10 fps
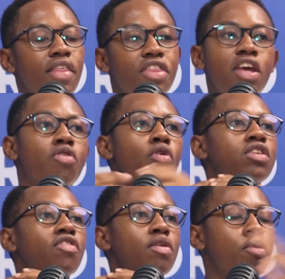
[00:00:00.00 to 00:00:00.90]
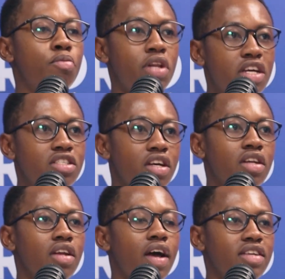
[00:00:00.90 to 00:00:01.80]
3/4 of the
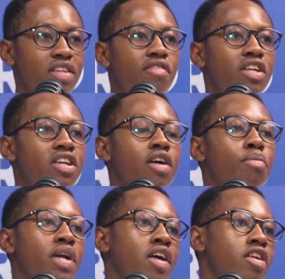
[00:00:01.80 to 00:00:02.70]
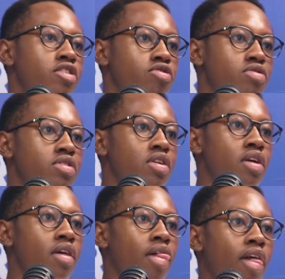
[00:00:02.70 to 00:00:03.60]
population has never drunk banana juice
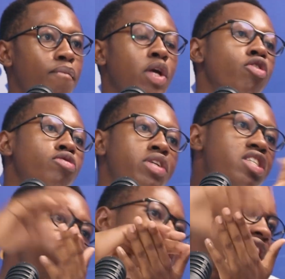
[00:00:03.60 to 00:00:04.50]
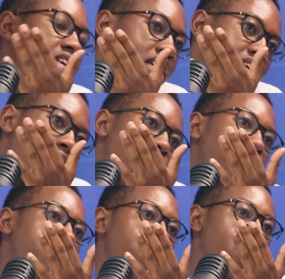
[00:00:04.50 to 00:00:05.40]
because we're just sending it
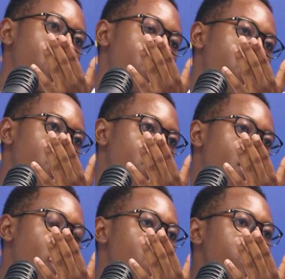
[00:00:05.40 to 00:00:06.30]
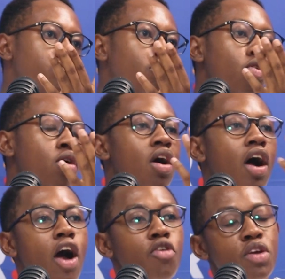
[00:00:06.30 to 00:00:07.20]
out there. So
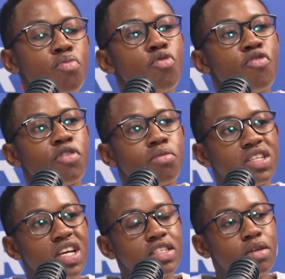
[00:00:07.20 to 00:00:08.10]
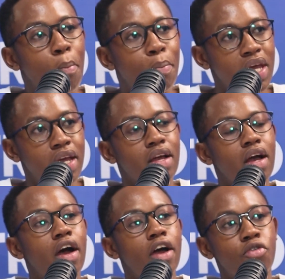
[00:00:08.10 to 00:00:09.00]
how do we move from just being
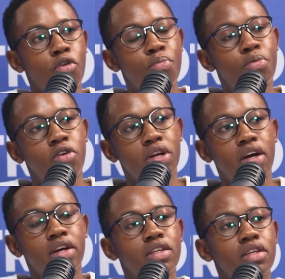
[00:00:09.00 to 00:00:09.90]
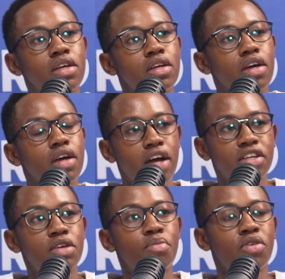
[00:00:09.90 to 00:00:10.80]
a raw product
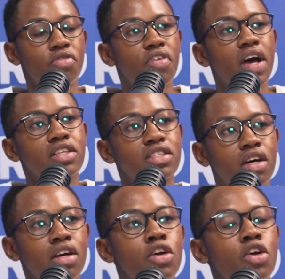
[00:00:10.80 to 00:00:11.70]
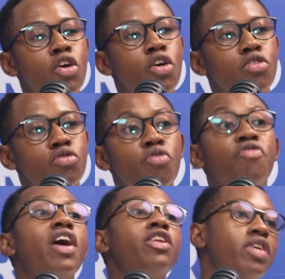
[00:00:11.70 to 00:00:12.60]
country manufacturer to
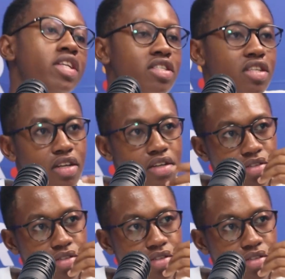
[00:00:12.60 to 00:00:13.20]
value addition?